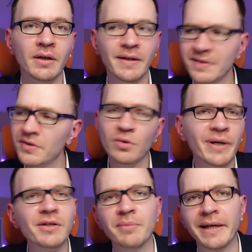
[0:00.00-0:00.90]
Is there a
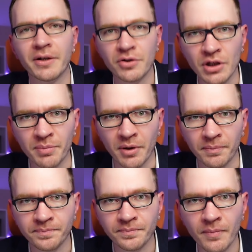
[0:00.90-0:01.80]
way to make it cheaper?
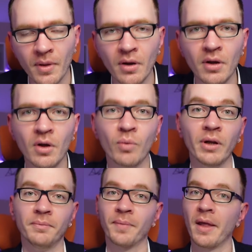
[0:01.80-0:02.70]

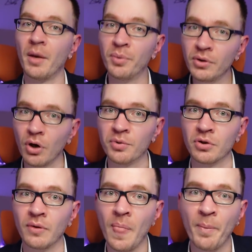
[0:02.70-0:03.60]
Well, a put
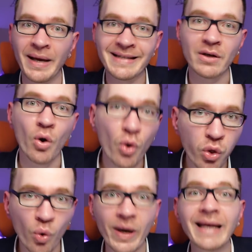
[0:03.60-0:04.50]
option pays all
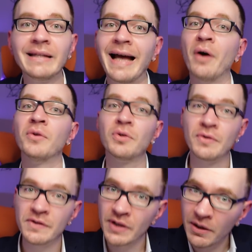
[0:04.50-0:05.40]
the way down to
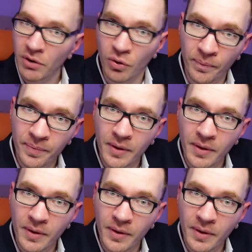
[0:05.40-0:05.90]
zero.